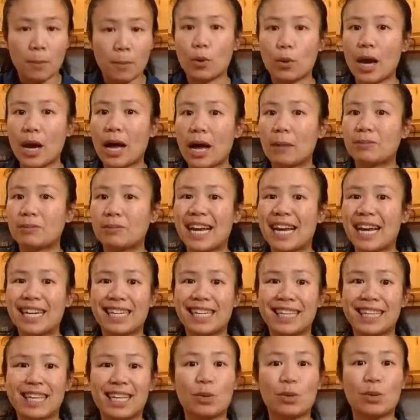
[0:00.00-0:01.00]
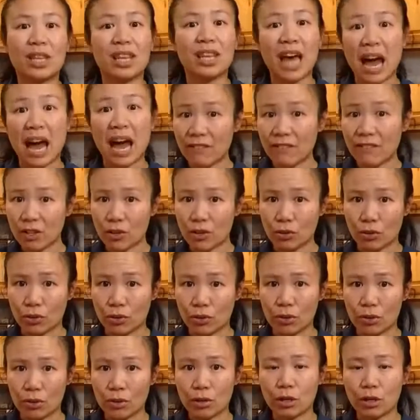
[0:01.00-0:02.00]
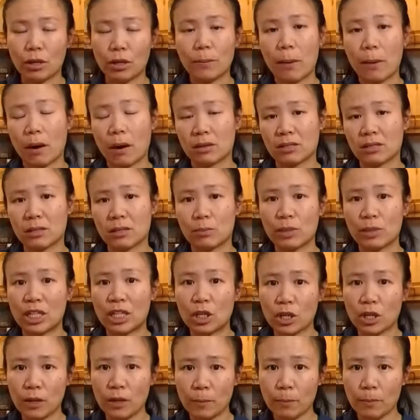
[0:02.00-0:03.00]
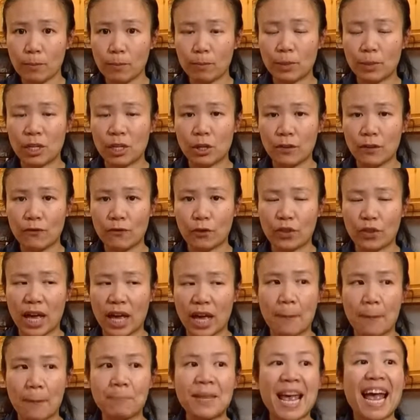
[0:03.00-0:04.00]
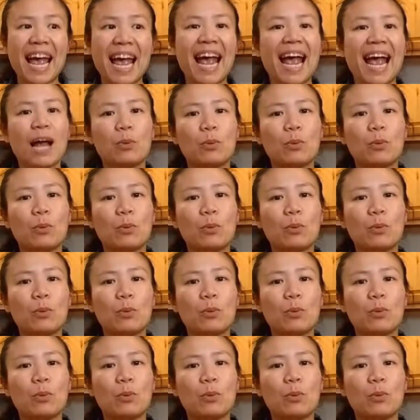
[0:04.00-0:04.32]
perhaps anything with lavender could possibly be good for that.